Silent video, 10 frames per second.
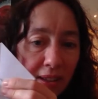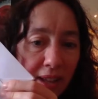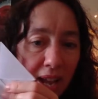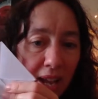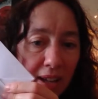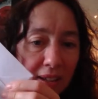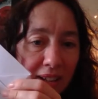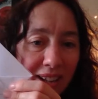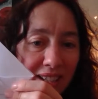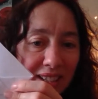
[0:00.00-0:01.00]
There,
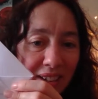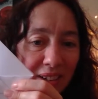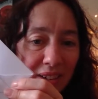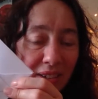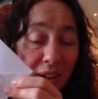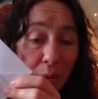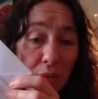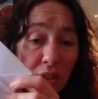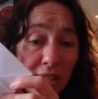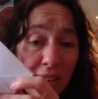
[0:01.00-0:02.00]
like so.
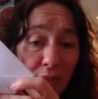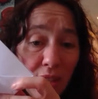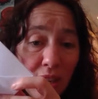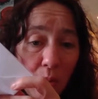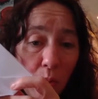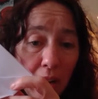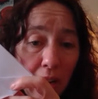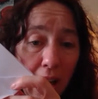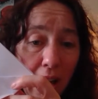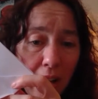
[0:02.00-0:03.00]
We've just lifted up one
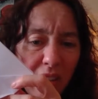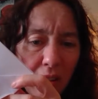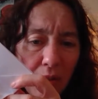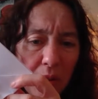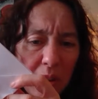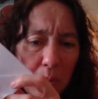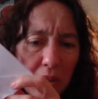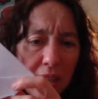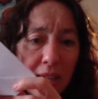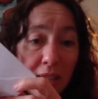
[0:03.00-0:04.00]
layer, although I
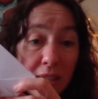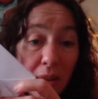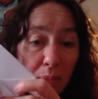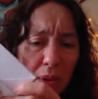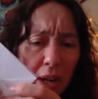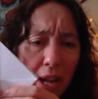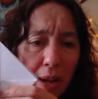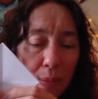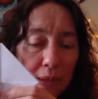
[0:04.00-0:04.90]
suppose it is a double layer.